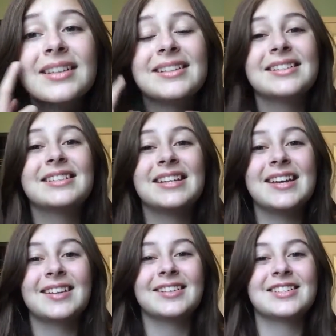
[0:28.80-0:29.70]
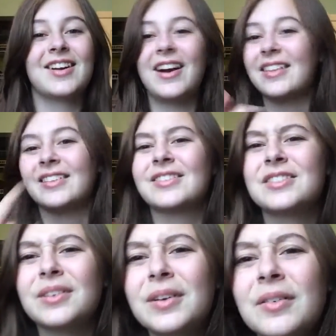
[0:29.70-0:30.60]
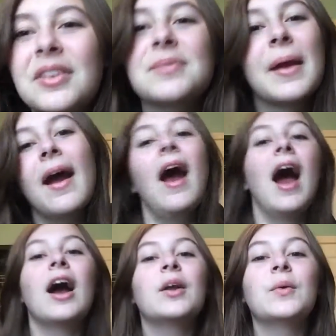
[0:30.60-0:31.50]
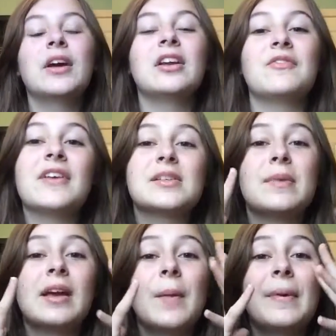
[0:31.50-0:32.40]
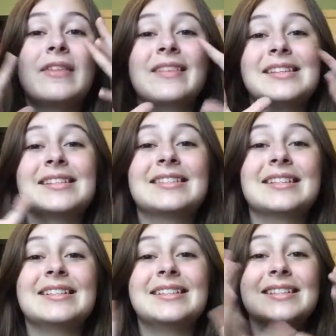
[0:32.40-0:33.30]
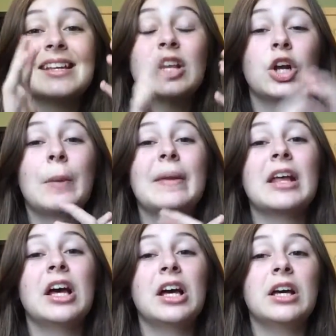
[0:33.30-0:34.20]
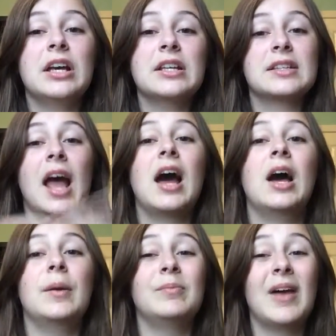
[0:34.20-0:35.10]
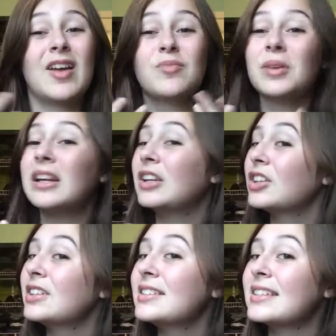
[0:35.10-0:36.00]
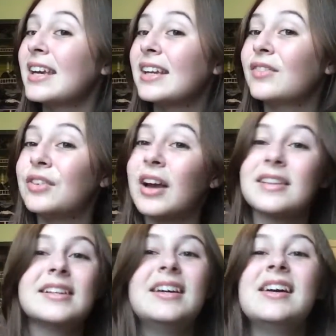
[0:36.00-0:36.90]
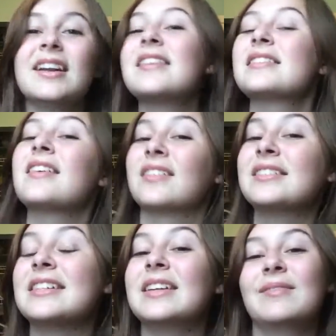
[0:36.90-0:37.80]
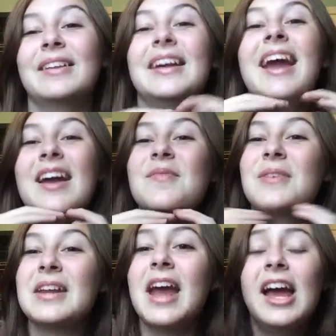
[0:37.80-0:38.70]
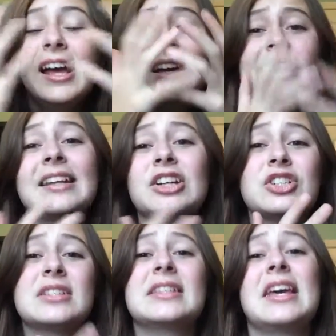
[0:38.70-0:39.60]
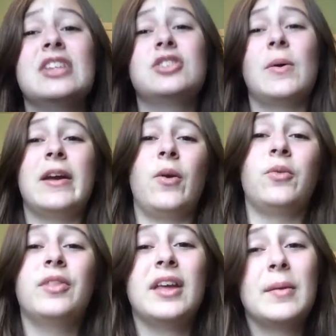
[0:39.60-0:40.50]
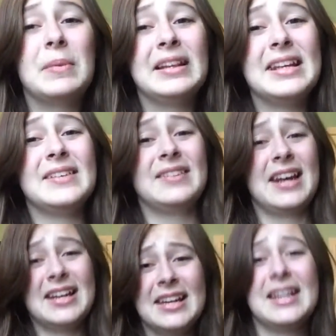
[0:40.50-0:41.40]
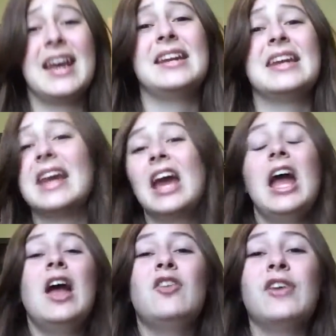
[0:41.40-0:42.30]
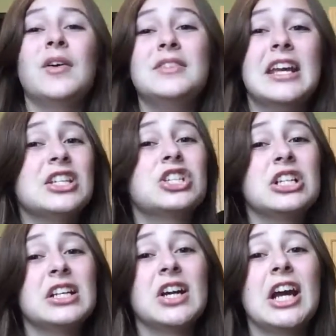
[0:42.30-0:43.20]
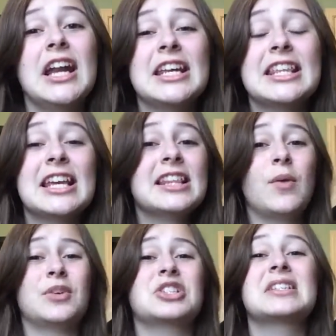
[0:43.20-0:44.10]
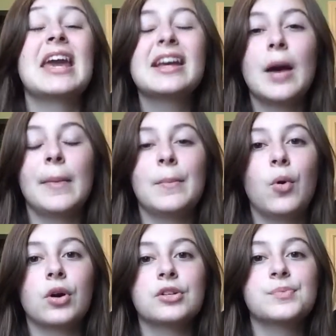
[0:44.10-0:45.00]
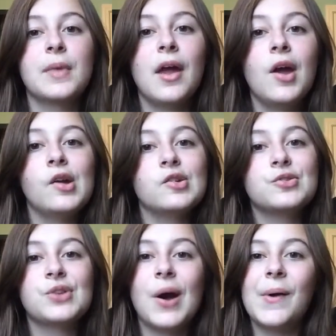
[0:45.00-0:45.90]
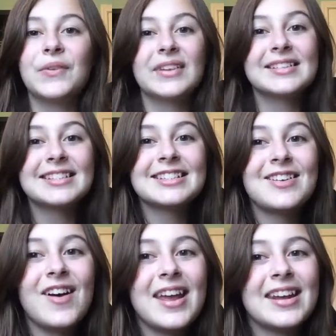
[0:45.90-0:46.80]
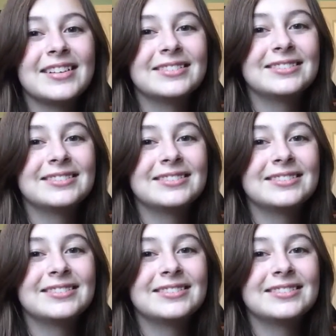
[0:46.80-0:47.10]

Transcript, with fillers: concealer. Sorry, I thought there was only I don't wear any face makeup unless it's concealer because um, I have pretty good skin. If you guys, not just not conceited, but like I have pretty clear skin, so I don't think, believe that I need any foundation or anything that would just cake up my pores. So let's get started.